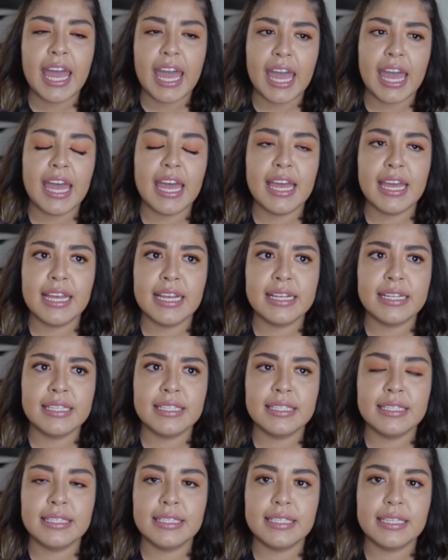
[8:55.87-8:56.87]

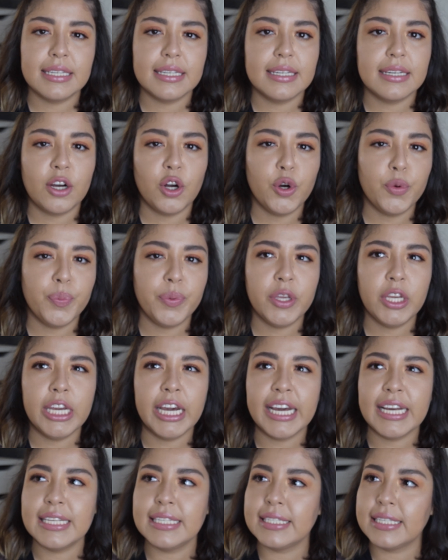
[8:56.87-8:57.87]
and hope you
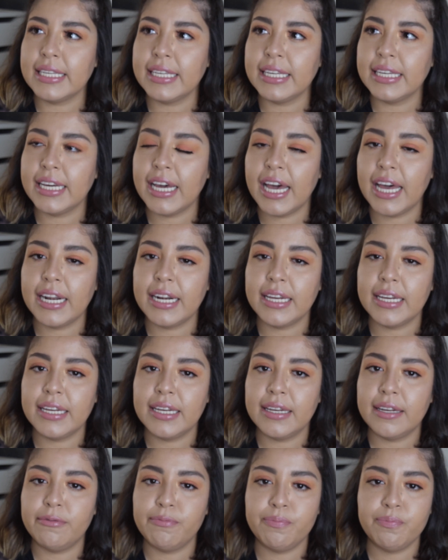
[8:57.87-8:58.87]
guys can kind
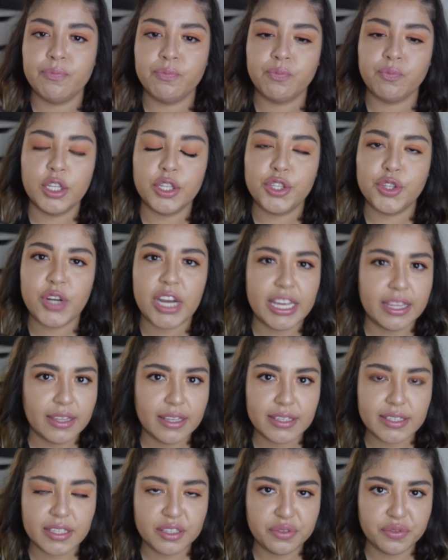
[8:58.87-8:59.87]
of try
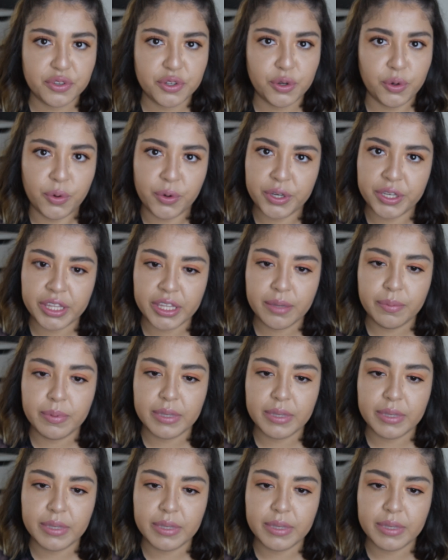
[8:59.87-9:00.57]
this if you're oily,